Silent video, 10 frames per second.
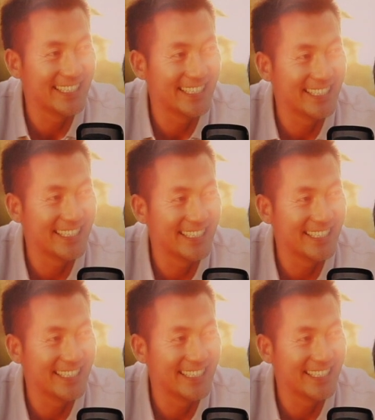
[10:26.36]

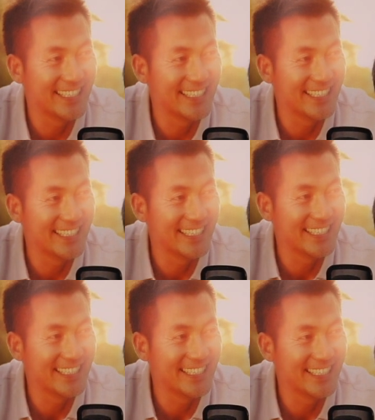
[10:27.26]

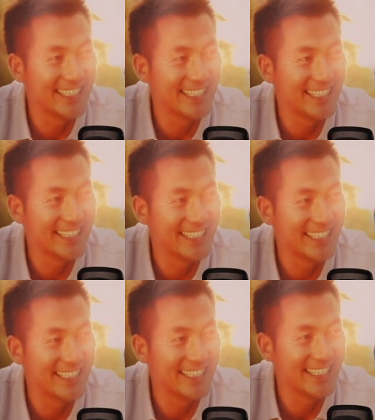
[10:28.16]

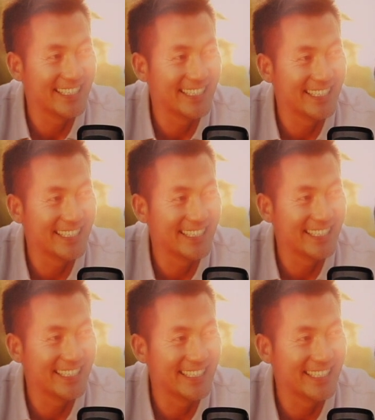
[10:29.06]

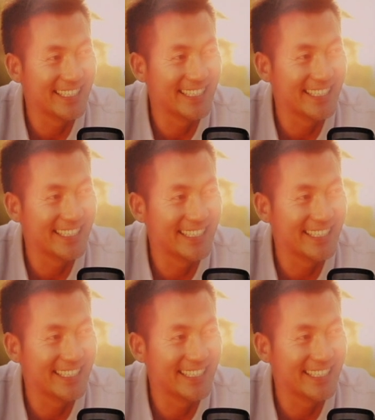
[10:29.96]
[no speech]